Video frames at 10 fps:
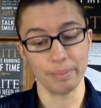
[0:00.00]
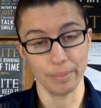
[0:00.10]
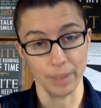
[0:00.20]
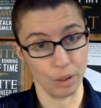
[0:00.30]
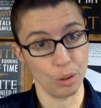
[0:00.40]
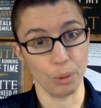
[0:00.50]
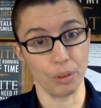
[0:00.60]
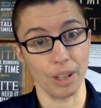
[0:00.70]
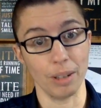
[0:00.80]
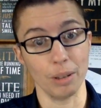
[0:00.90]
a
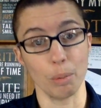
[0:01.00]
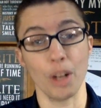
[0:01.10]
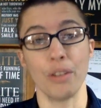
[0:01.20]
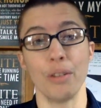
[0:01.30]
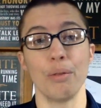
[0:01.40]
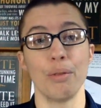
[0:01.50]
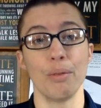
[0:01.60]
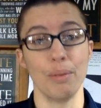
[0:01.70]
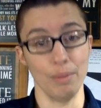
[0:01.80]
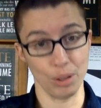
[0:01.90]
suicidal depressive
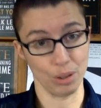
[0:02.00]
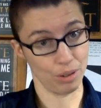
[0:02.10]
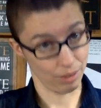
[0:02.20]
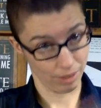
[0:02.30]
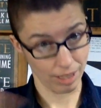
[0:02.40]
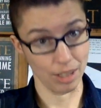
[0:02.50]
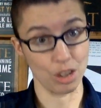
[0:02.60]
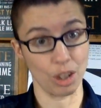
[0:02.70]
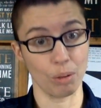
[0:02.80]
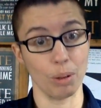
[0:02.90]
just in
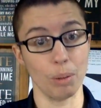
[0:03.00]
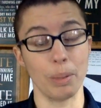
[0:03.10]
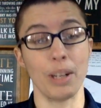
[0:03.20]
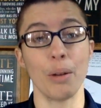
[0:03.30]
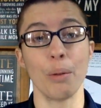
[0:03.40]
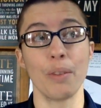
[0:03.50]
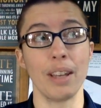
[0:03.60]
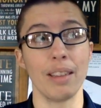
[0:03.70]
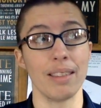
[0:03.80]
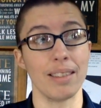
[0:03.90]
general, but I don't
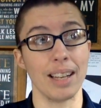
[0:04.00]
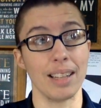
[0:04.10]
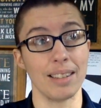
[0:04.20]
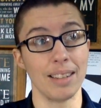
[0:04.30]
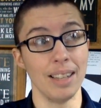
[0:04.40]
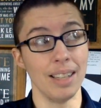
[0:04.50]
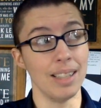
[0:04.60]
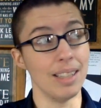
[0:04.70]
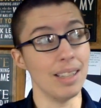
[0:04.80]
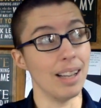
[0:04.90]
think that that's
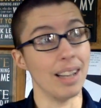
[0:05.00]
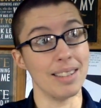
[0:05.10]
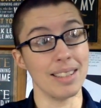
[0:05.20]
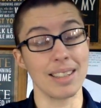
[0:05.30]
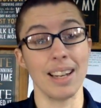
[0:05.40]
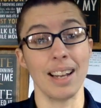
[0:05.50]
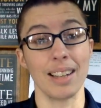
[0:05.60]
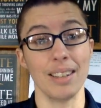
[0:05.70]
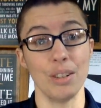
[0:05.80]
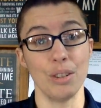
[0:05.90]

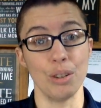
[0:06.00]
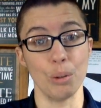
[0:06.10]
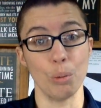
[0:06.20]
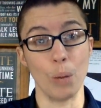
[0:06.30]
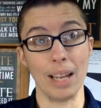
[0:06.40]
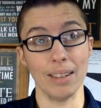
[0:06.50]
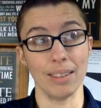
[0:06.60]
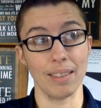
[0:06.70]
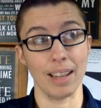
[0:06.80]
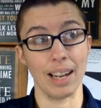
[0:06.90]
disconnected to the
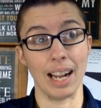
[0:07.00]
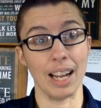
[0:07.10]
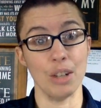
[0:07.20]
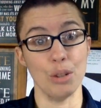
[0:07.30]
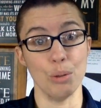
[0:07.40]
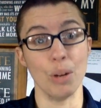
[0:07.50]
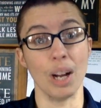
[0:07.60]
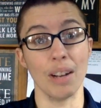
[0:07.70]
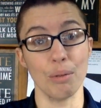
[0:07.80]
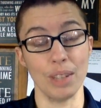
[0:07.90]
ways that I do
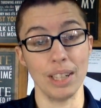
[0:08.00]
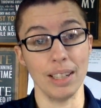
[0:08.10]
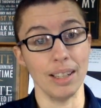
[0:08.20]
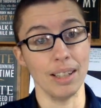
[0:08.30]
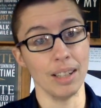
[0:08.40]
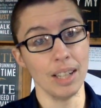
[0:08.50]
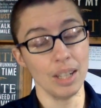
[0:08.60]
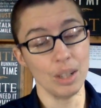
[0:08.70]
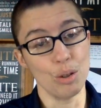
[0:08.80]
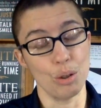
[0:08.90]
not fit in
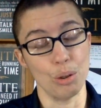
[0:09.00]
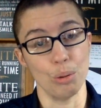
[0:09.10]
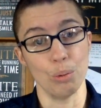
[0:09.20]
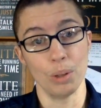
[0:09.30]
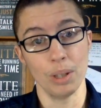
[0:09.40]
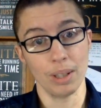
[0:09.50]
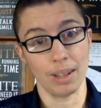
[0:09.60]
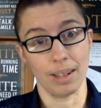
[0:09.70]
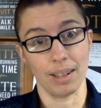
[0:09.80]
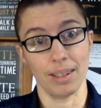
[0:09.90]
to
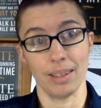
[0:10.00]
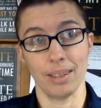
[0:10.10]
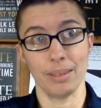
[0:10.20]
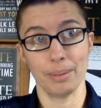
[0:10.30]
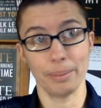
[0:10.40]
uh,